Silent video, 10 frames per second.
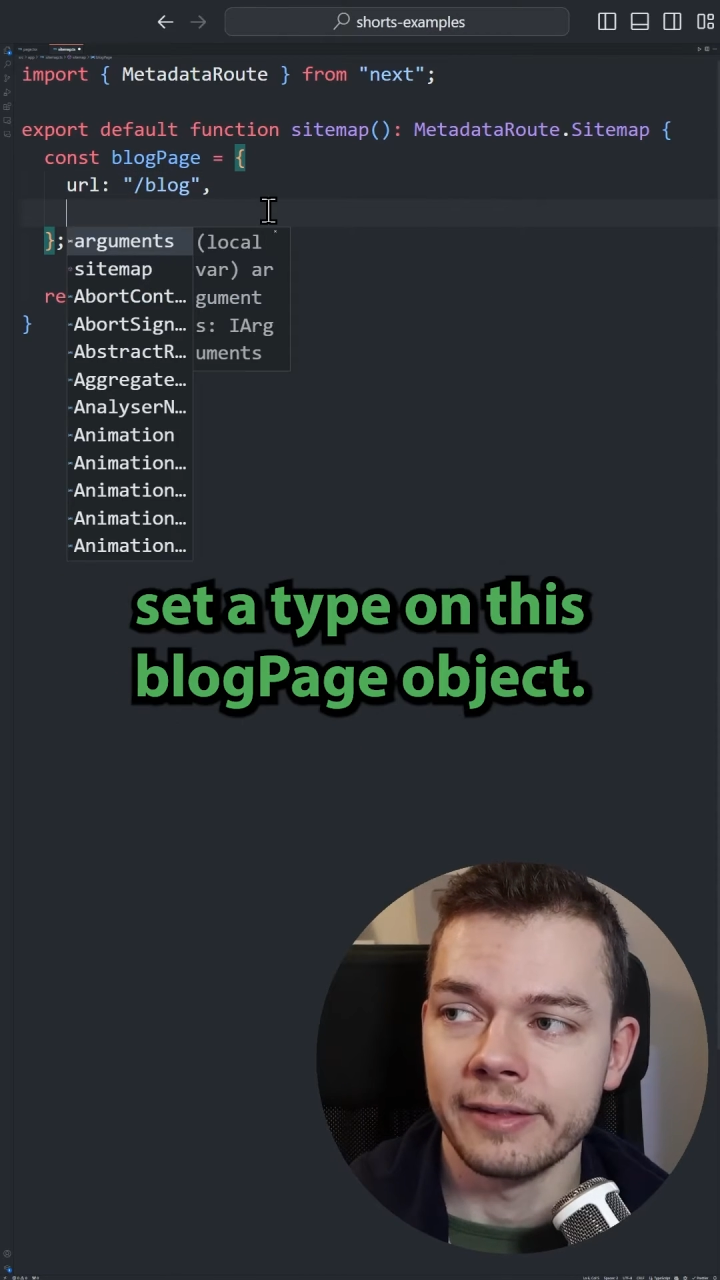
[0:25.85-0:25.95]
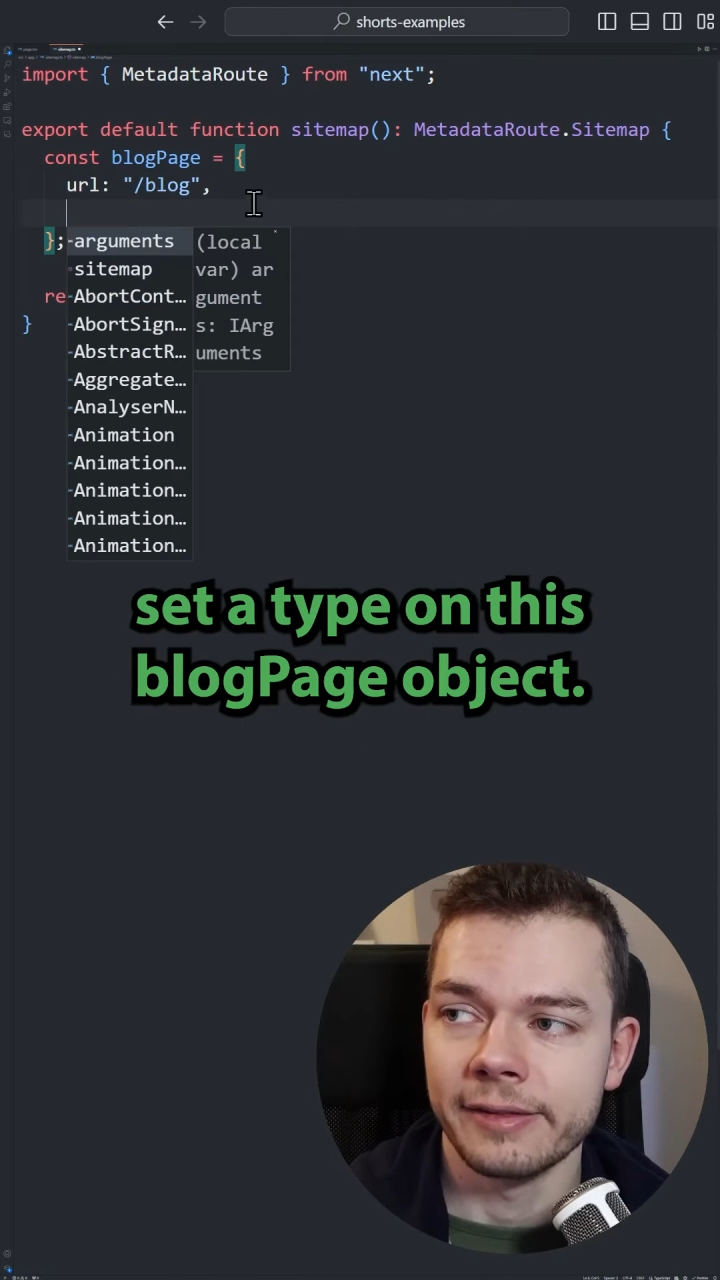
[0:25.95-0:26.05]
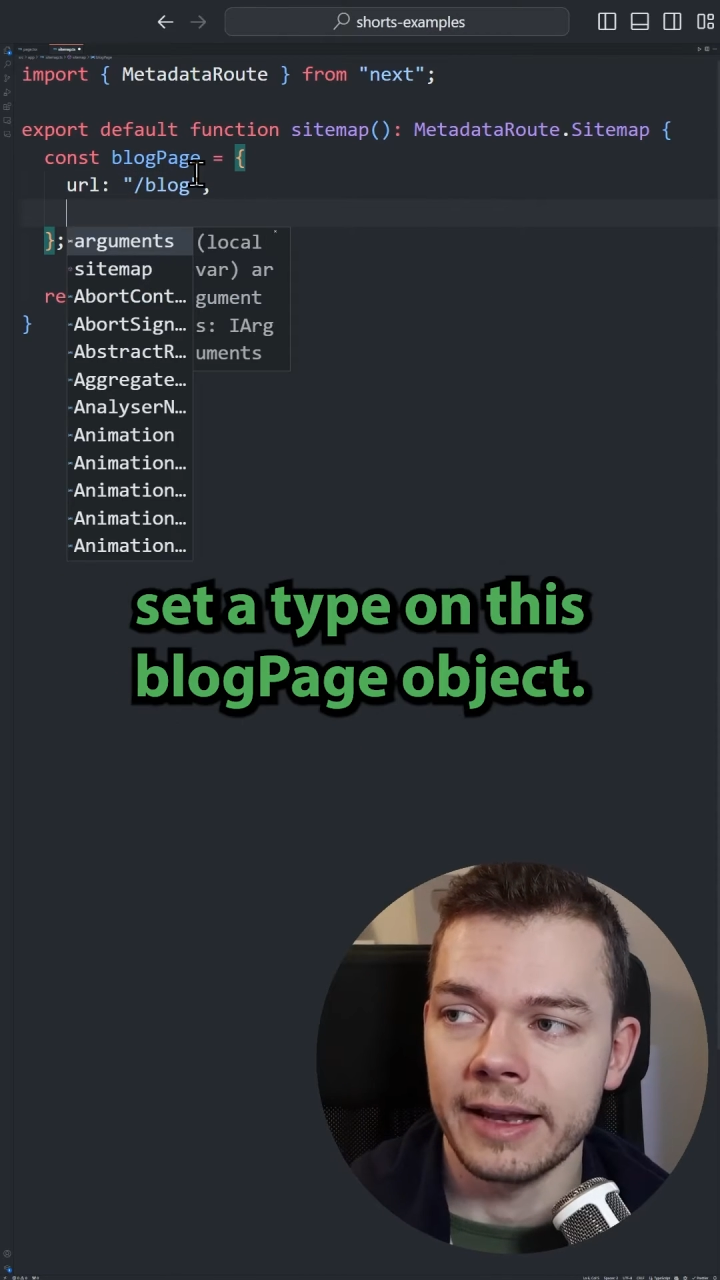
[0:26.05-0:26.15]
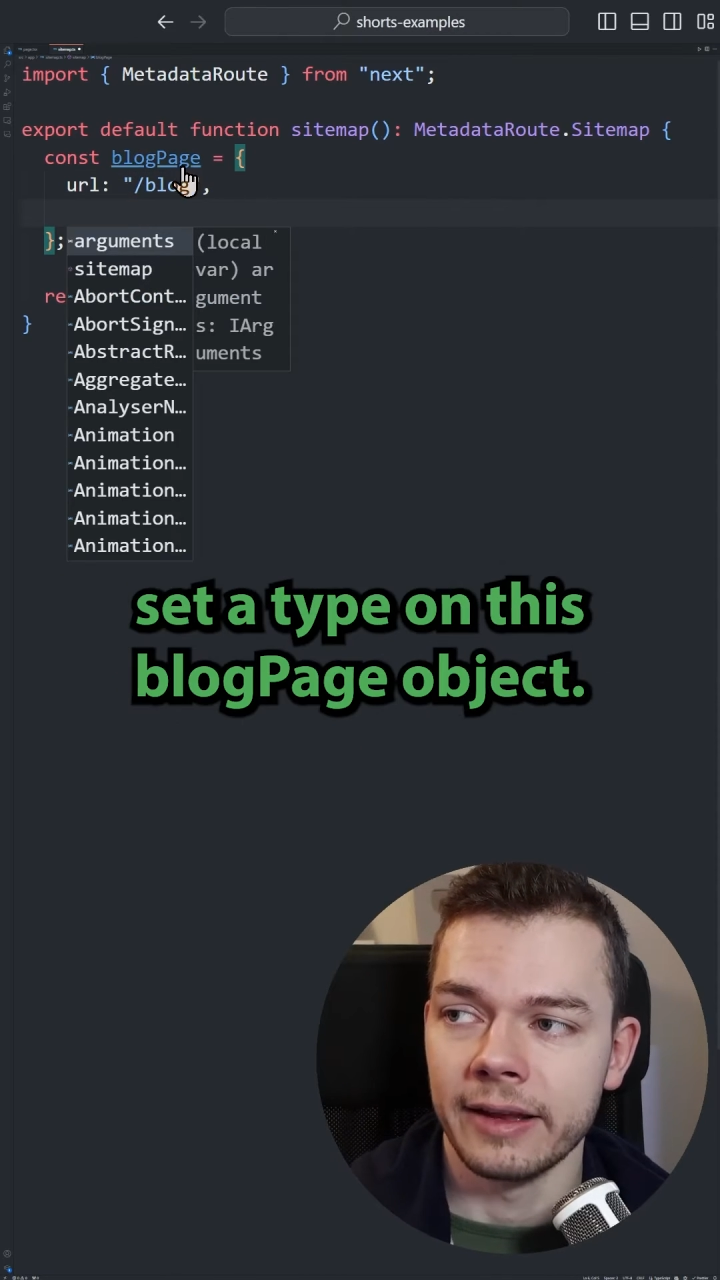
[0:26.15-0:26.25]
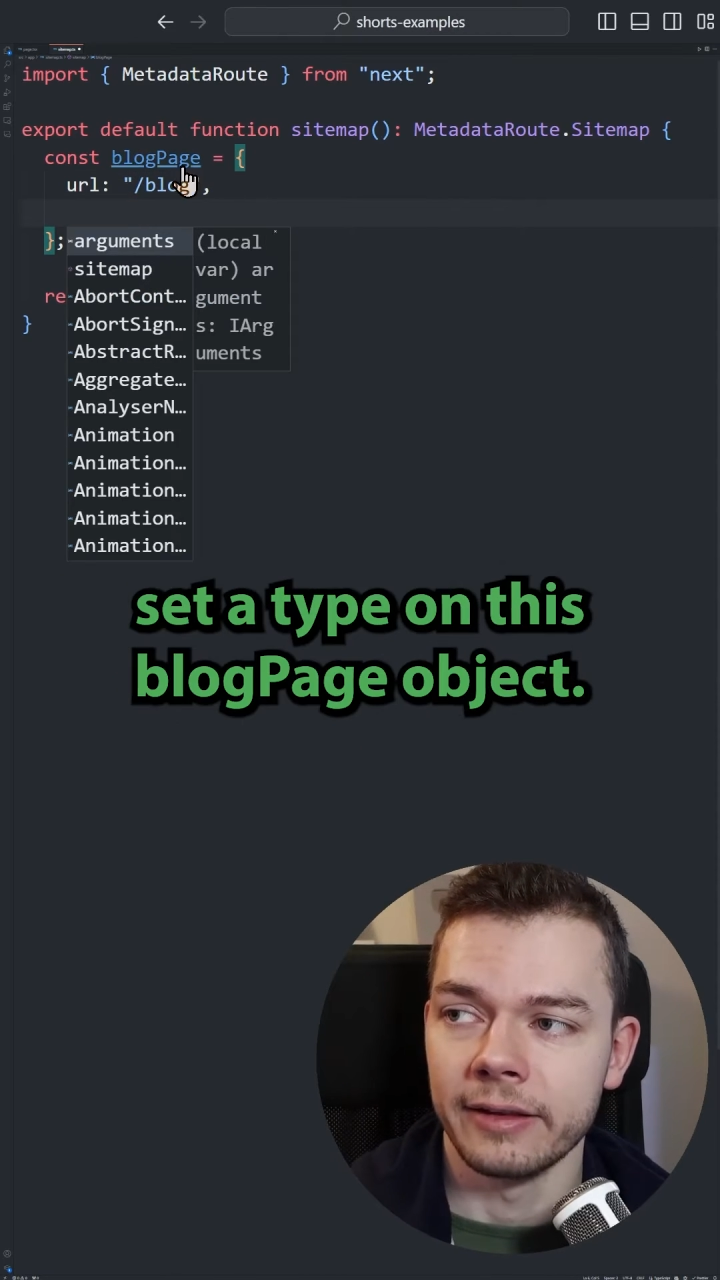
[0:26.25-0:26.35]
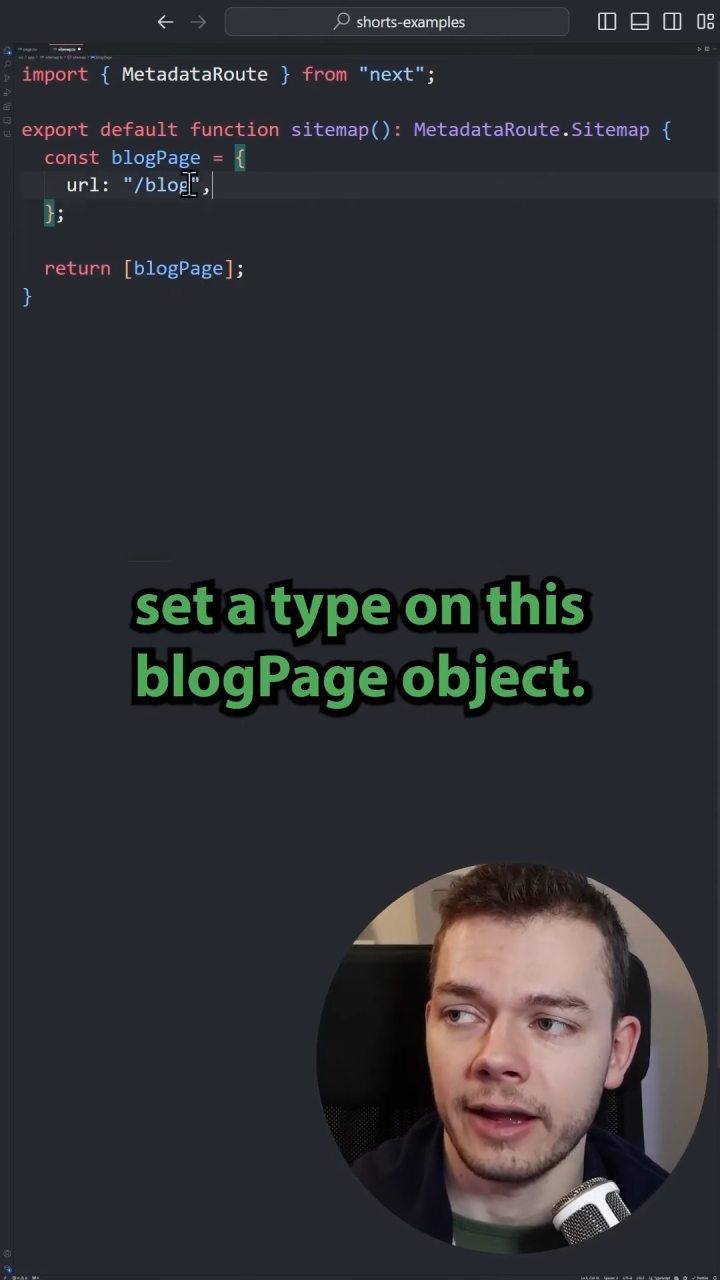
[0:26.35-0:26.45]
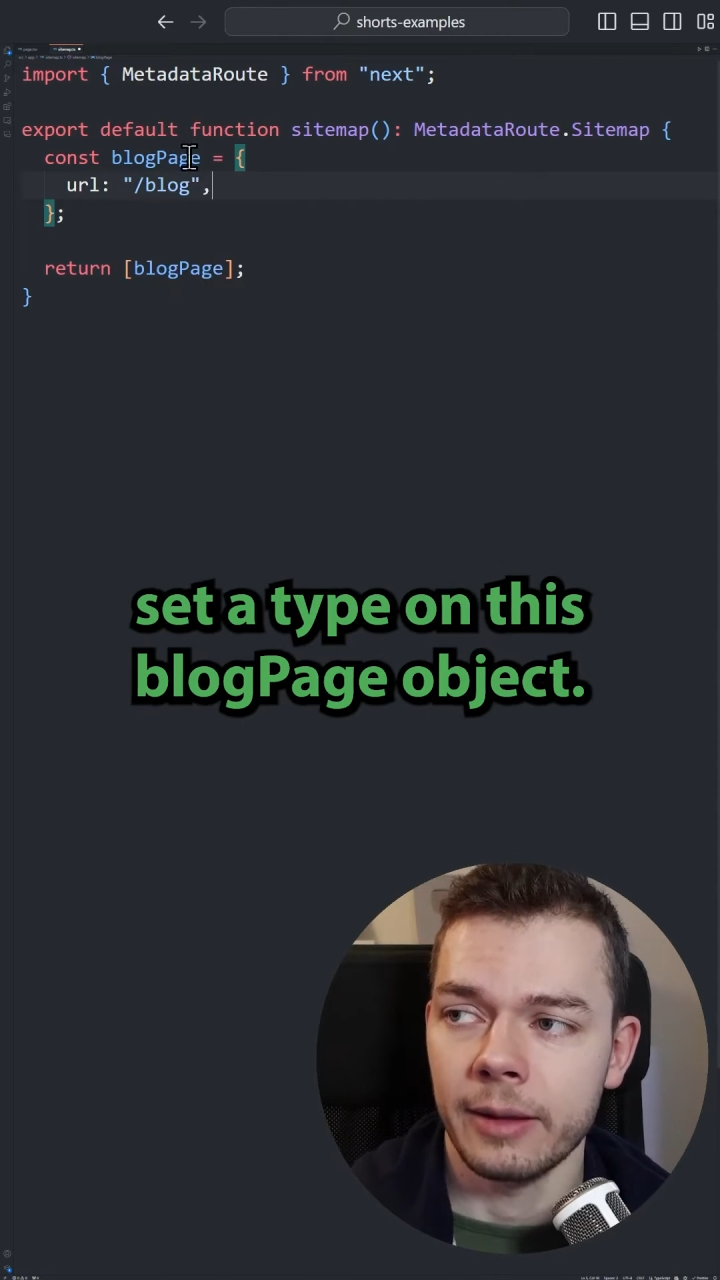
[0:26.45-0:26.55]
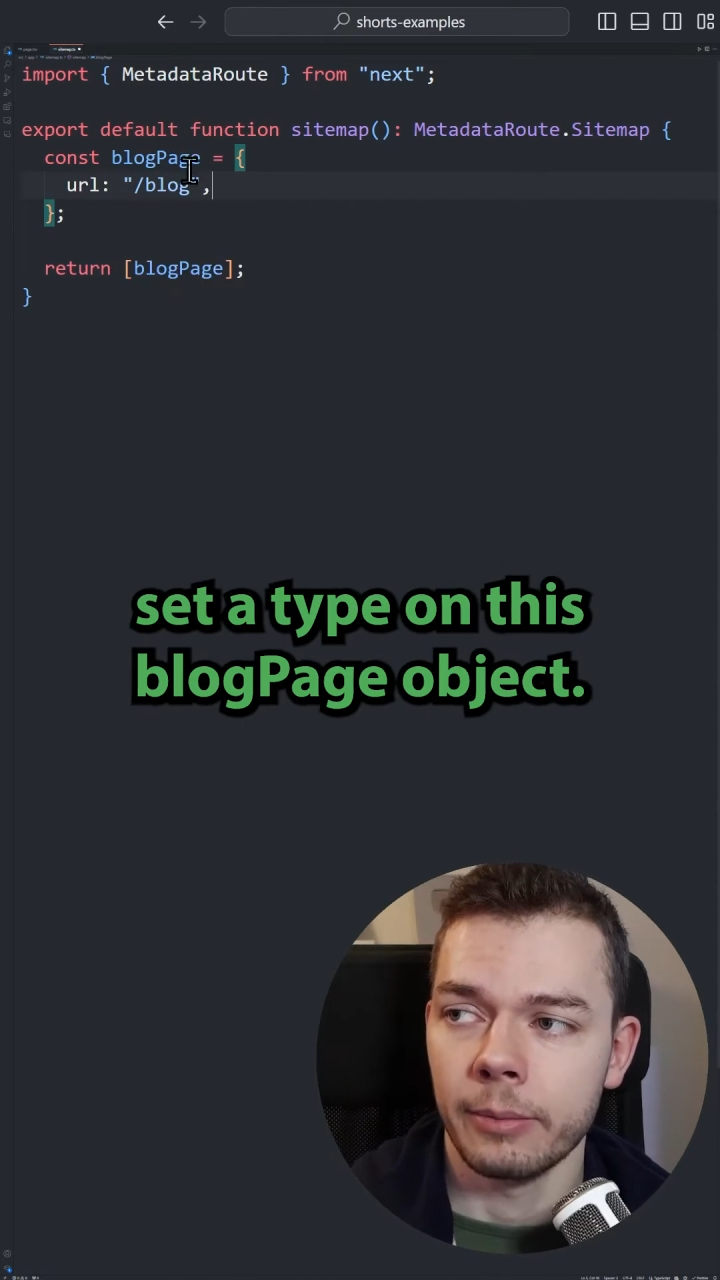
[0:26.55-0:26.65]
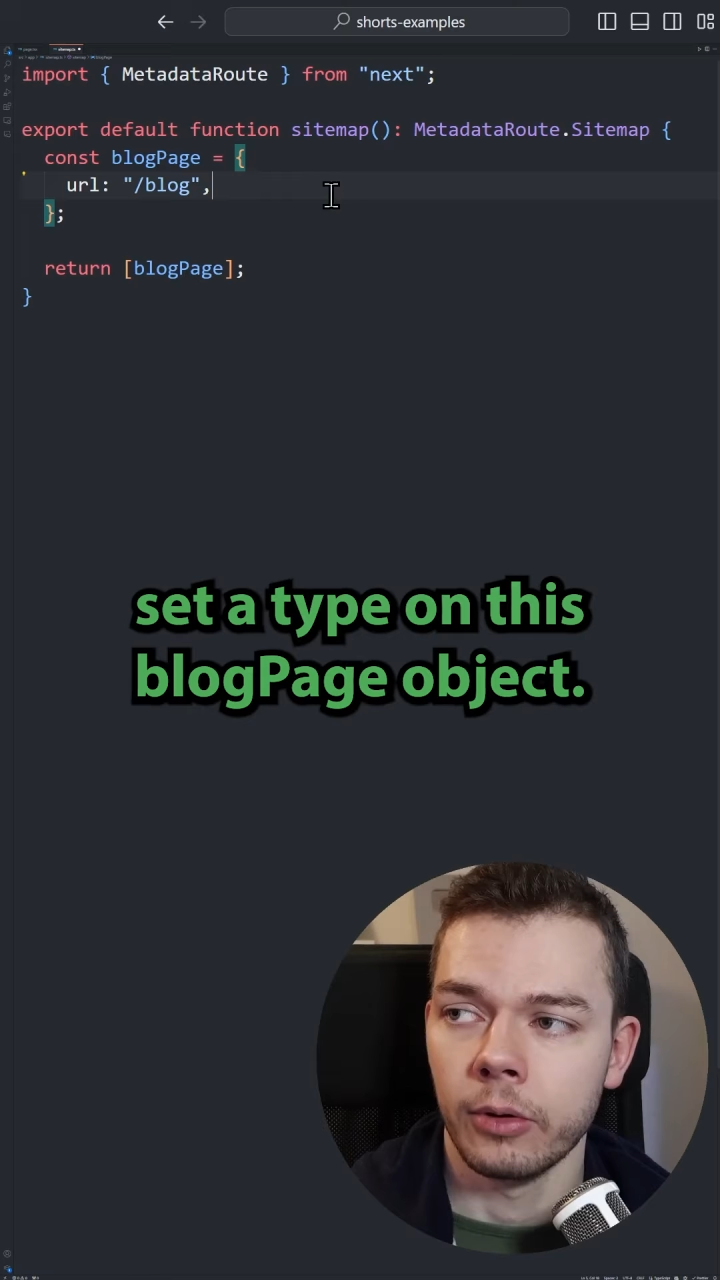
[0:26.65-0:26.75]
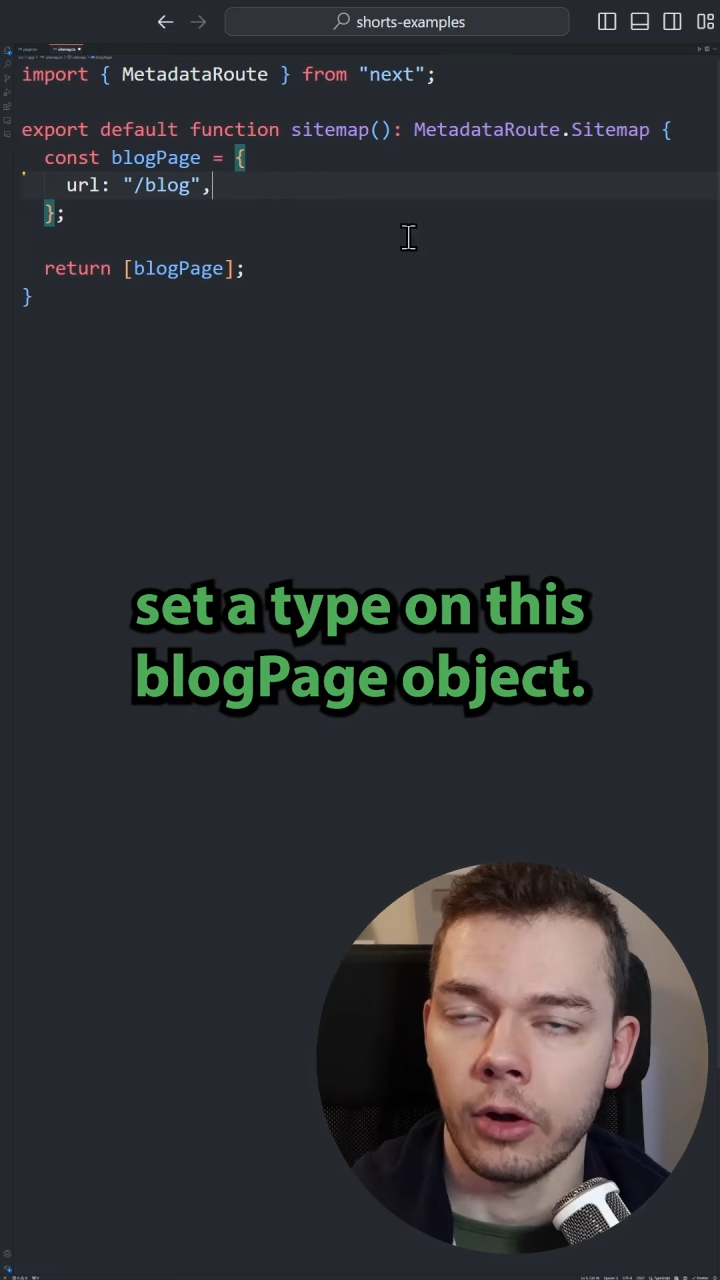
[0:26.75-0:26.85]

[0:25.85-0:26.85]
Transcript: set a type